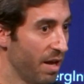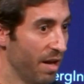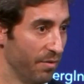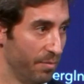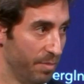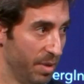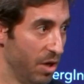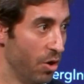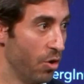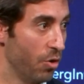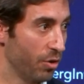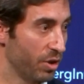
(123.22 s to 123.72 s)
I've
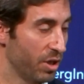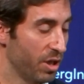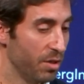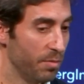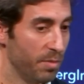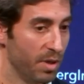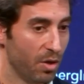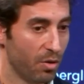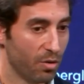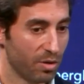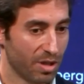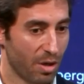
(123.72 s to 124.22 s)
been lucky
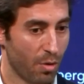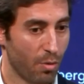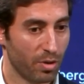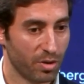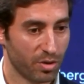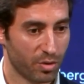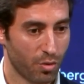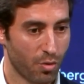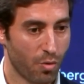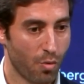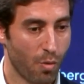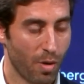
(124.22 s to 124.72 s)
because I
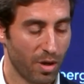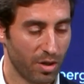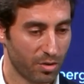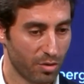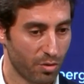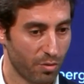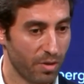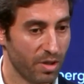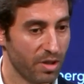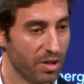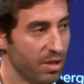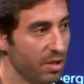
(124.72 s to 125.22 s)
was well
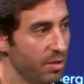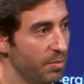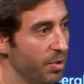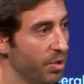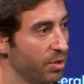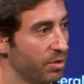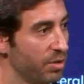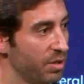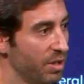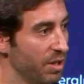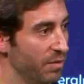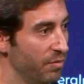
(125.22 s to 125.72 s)
surrounded.
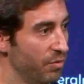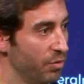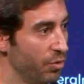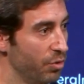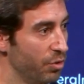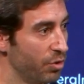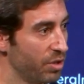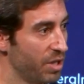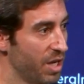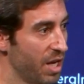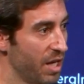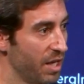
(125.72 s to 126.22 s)
But if you're
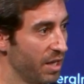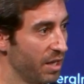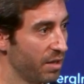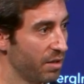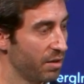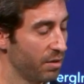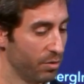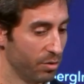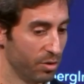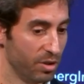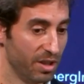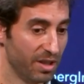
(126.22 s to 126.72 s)
not
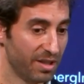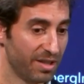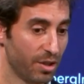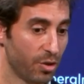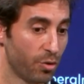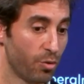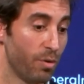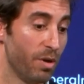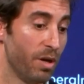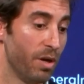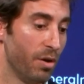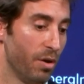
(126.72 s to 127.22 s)
like
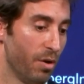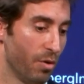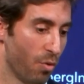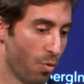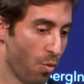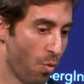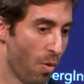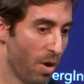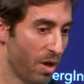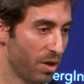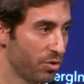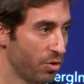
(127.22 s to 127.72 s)
necessarily
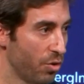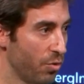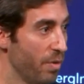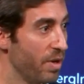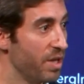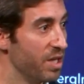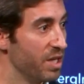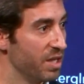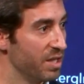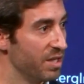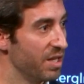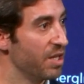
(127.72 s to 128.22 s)
well
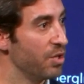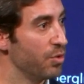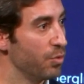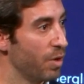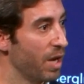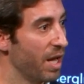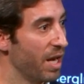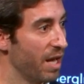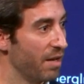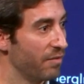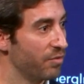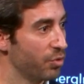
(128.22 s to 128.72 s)
surrounded, then you
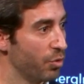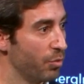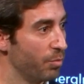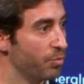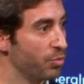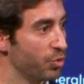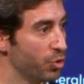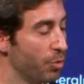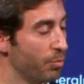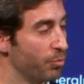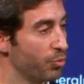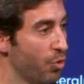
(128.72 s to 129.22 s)
can have some
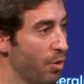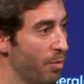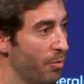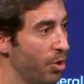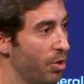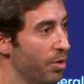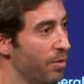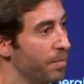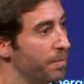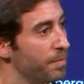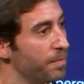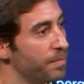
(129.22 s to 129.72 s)
some trouble.